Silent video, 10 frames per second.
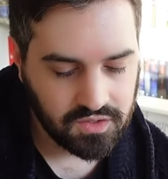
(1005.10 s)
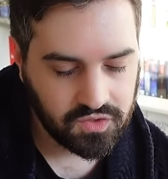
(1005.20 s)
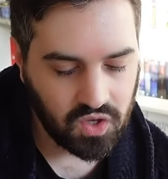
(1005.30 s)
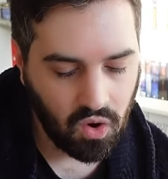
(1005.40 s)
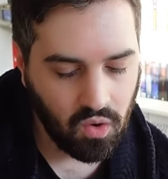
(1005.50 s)

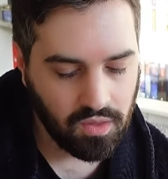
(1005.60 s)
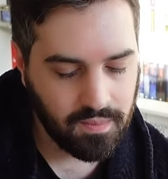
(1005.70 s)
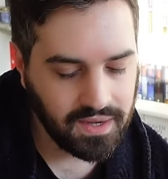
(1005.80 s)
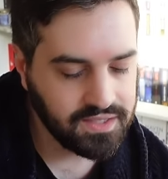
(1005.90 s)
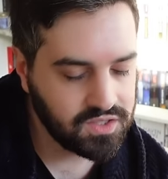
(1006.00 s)
So the
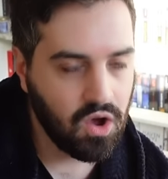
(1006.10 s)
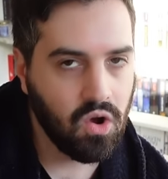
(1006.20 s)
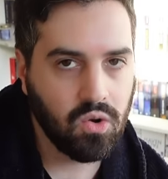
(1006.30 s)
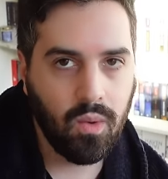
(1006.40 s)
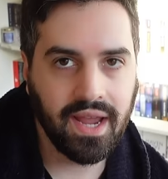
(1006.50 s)
billions
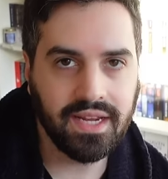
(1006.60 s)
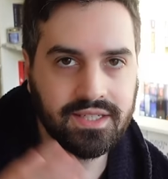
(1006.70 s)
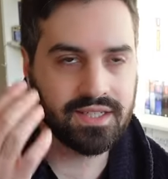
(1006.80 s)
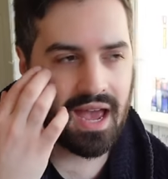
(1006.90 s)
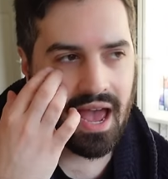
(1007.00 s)
are
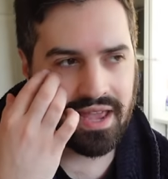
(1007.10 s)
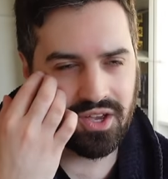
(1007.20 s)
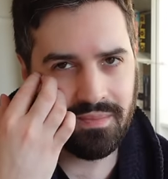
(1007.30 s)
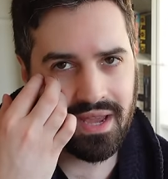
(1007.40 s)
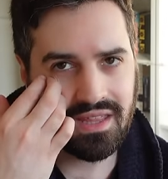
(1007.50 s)
quite high
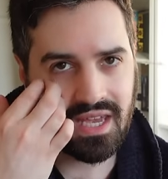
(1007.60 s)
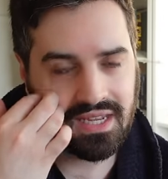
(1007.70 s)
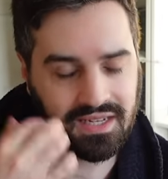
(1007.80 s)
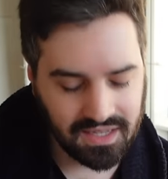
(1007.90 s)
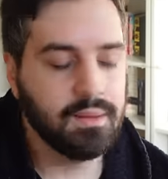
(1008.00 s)
up, I think.